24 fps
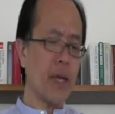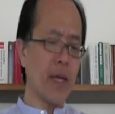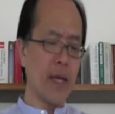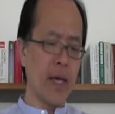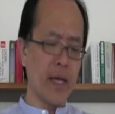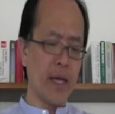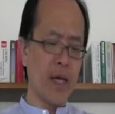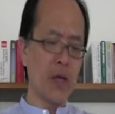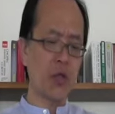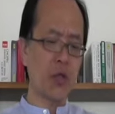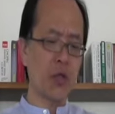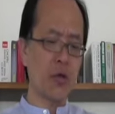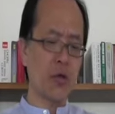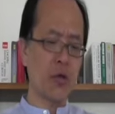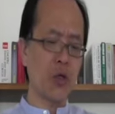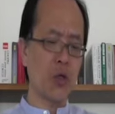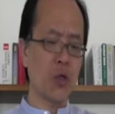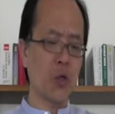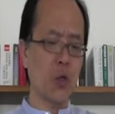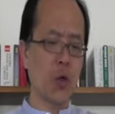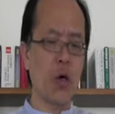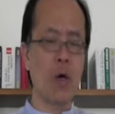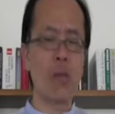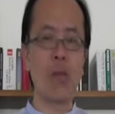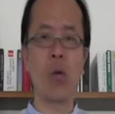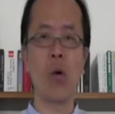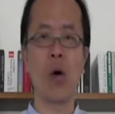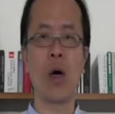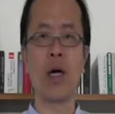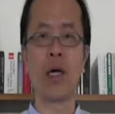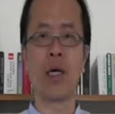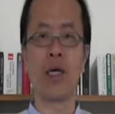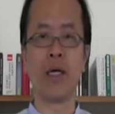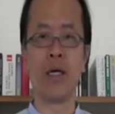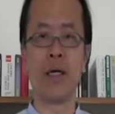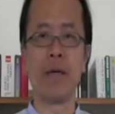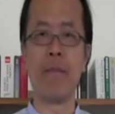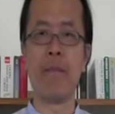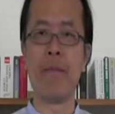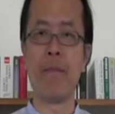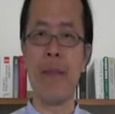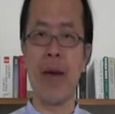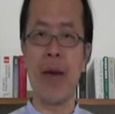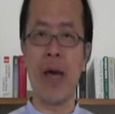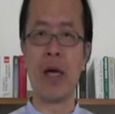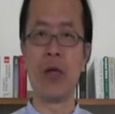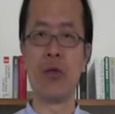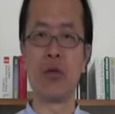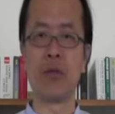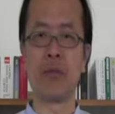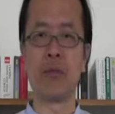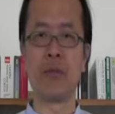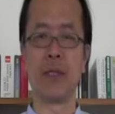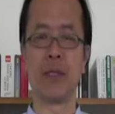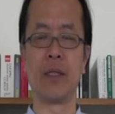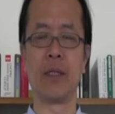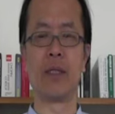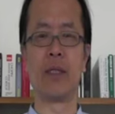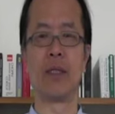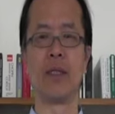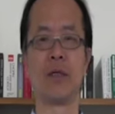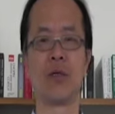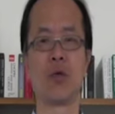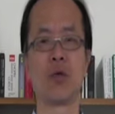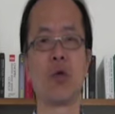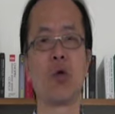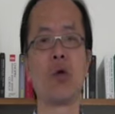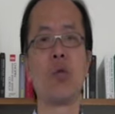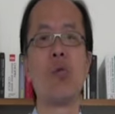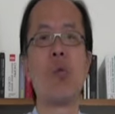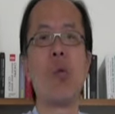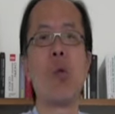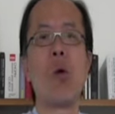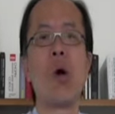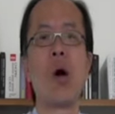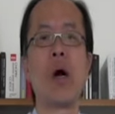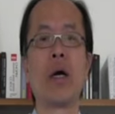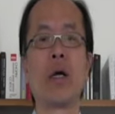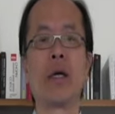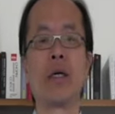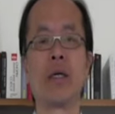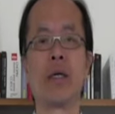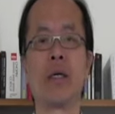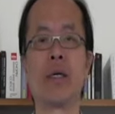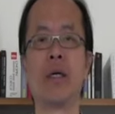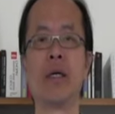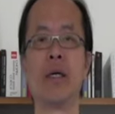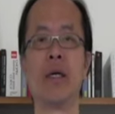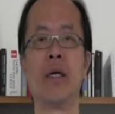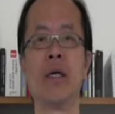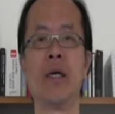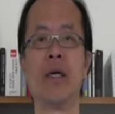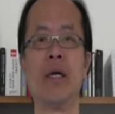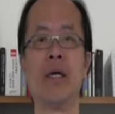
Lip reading: And also the stormwater management. Stormwater